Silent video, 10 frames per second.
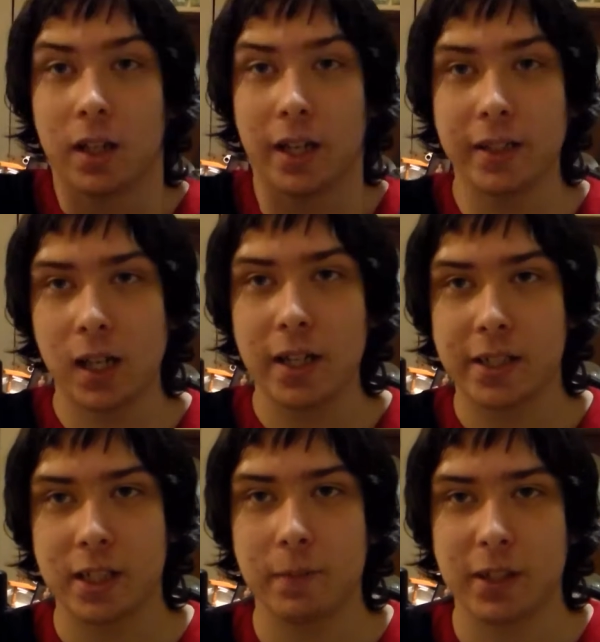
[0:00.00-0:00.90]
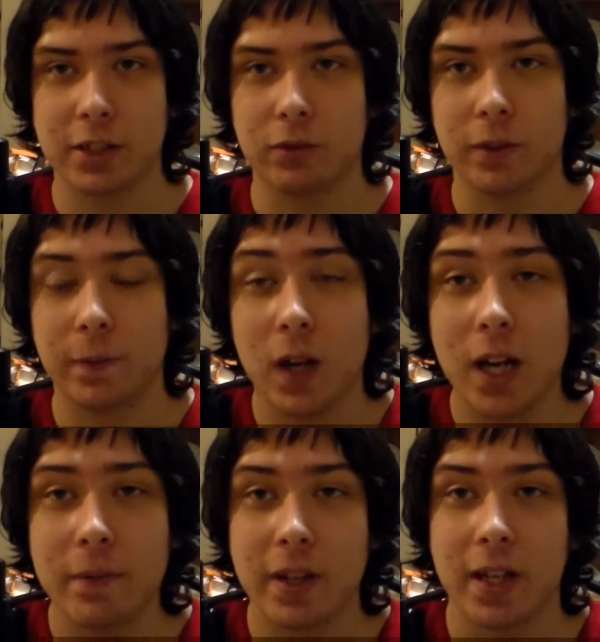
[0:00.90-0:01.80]
Hey guys,
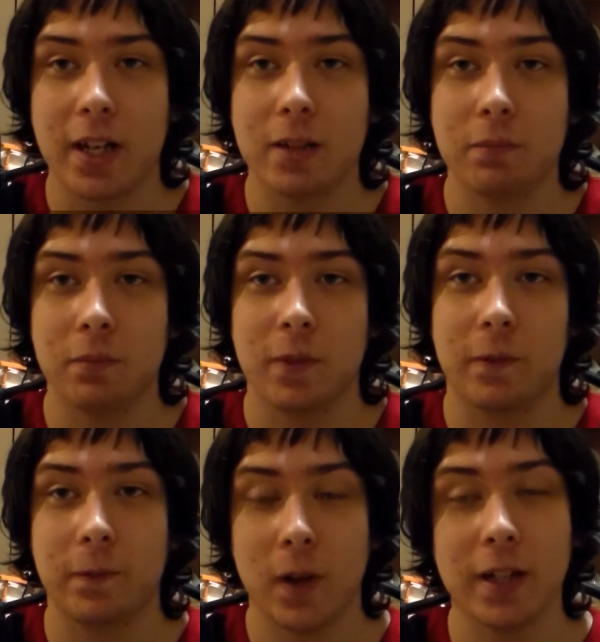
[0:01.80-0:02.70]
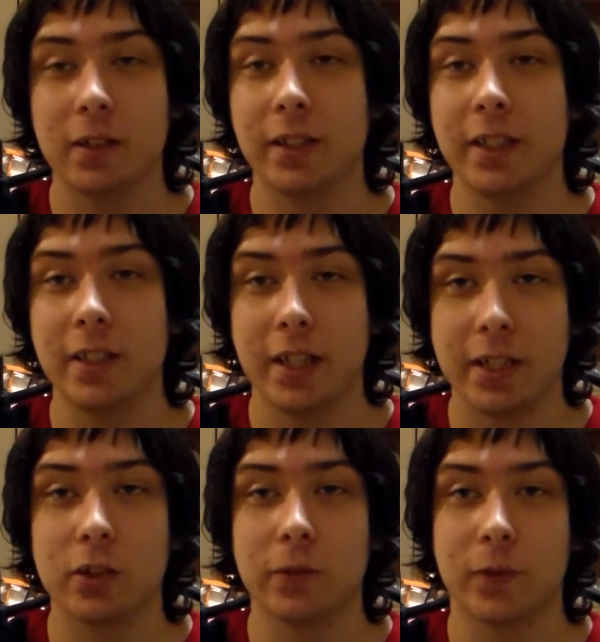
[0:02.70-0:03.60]
C-Man235, and I am finally
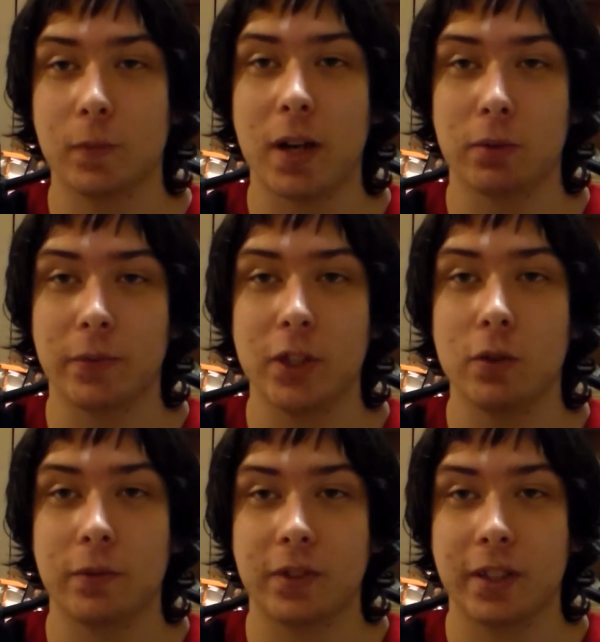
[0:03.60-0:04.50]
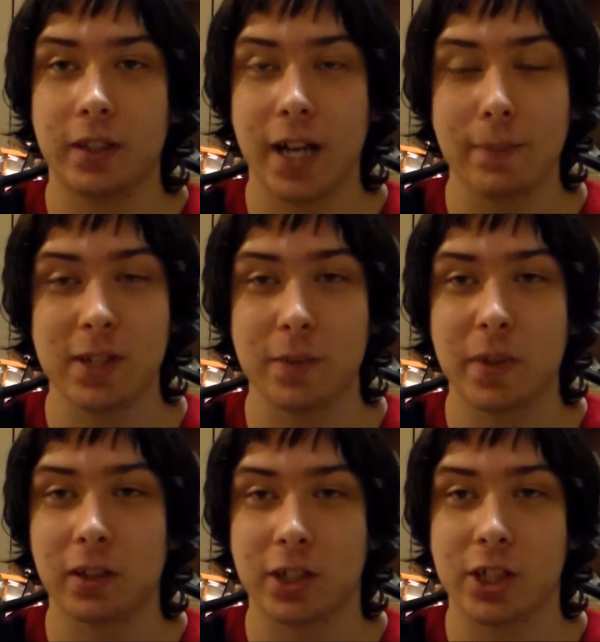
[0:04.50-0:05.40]
here for my review of Captain
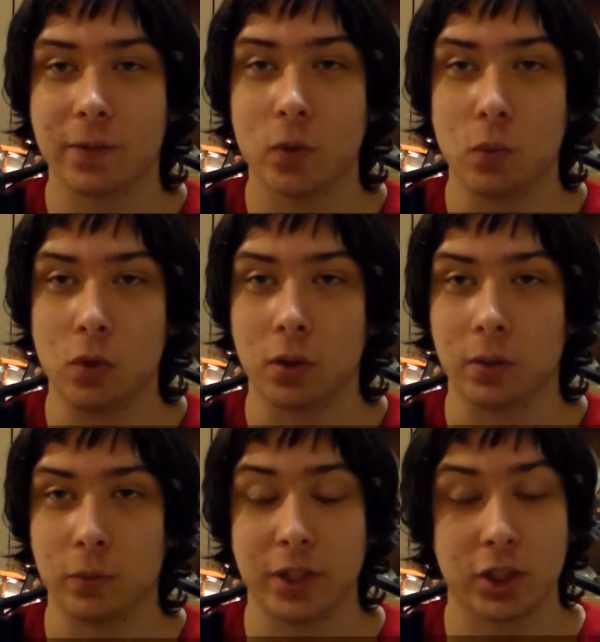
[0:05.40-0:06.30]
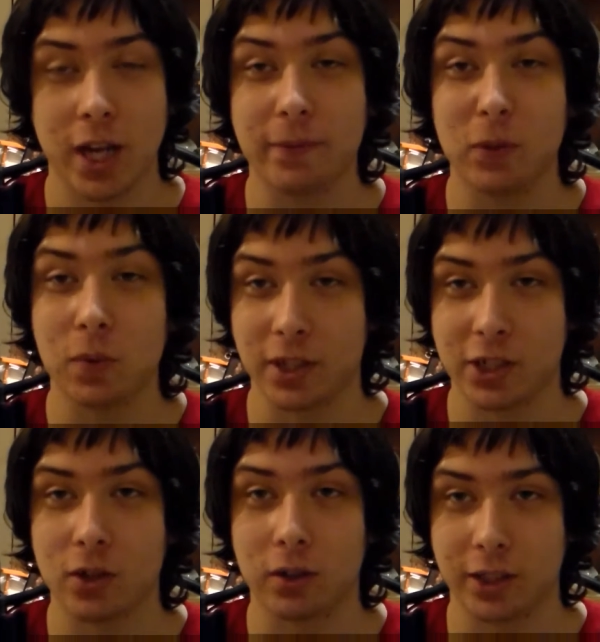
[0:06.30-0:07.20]
America Civil War, which everyone
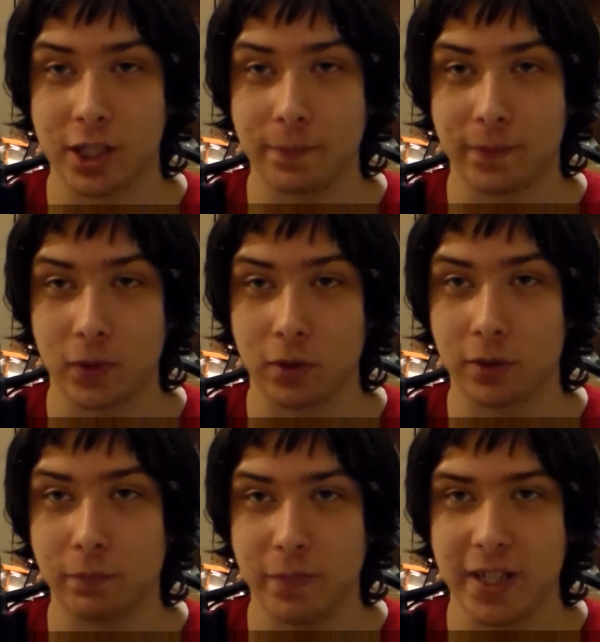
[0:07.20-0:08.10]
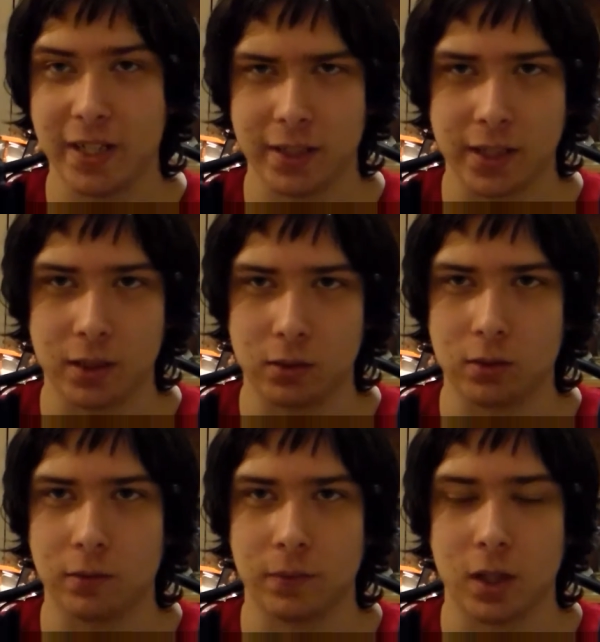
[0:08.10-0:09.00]
has saw except for me
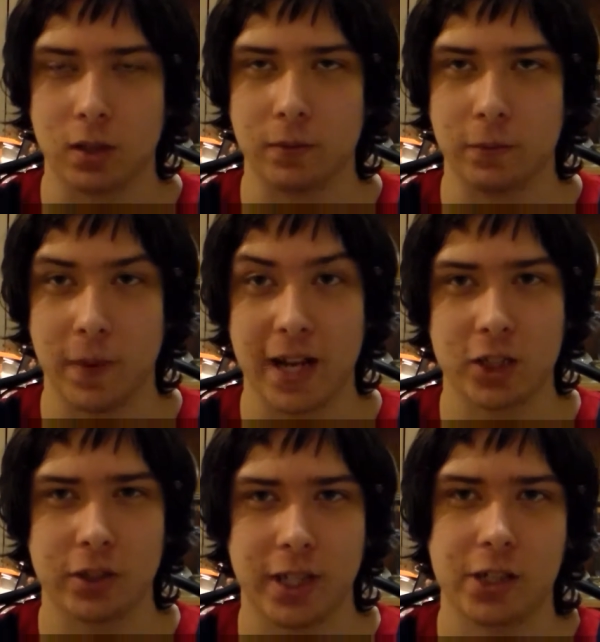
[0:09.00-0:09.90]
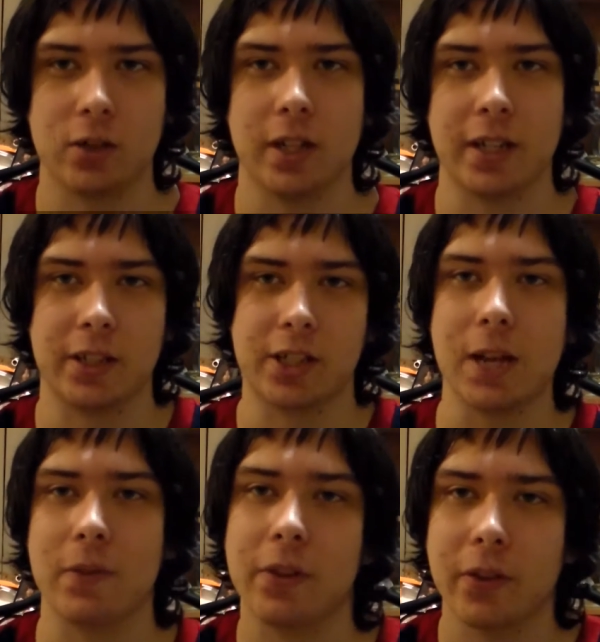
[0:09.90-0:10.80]
until, actually yesterday, the
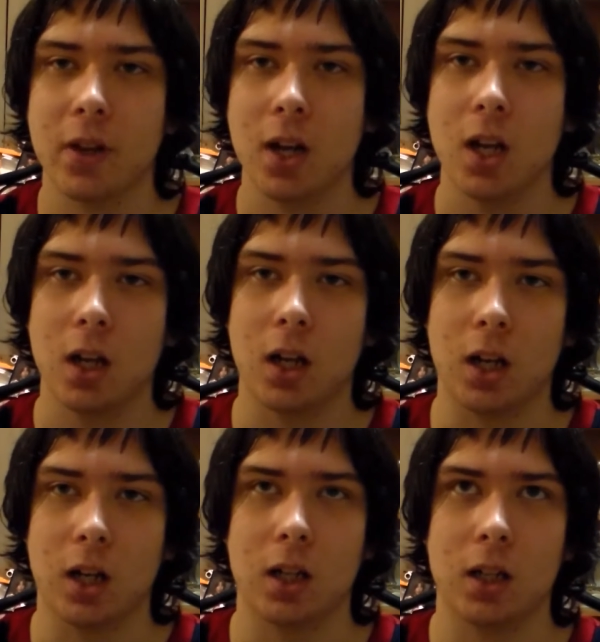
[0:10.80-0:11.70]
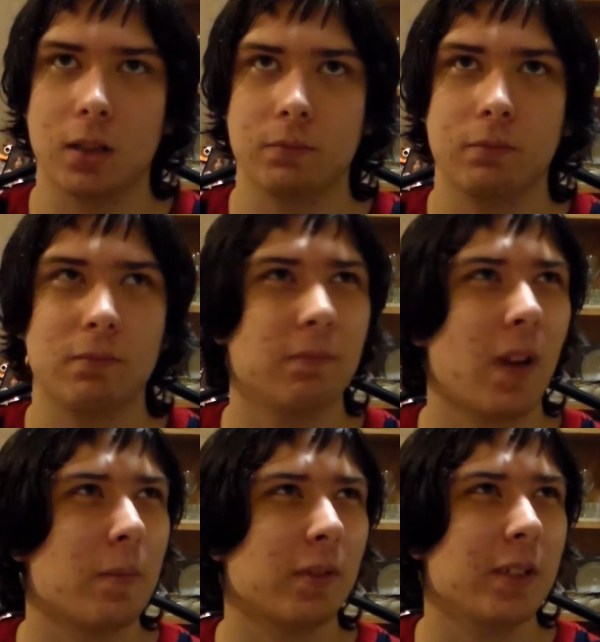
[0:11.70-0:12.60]
7th. I
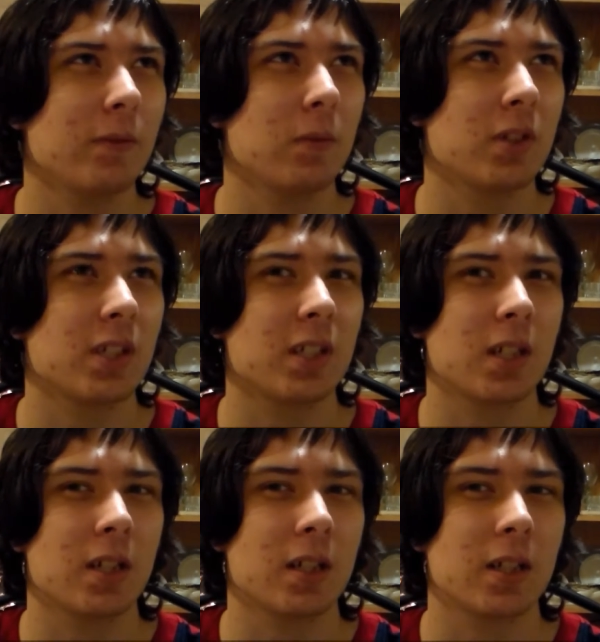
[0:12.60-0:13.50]
believe it was,